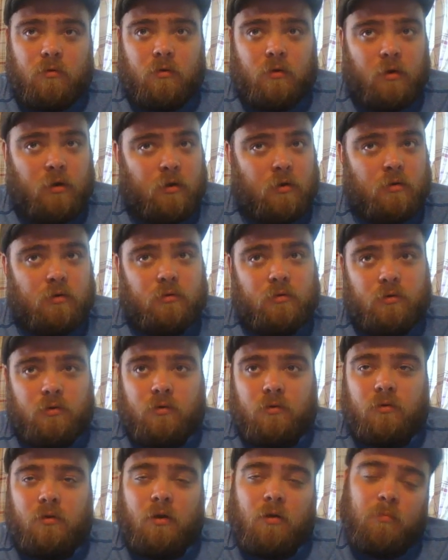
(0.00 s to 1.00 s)
or
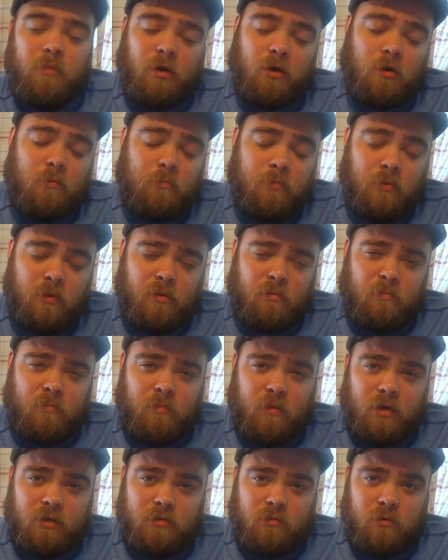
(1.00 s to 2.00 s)
two, then I'll pick up
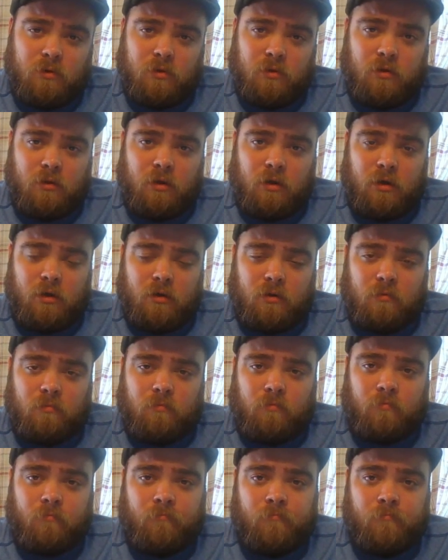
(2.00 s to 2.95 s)
mess with it again.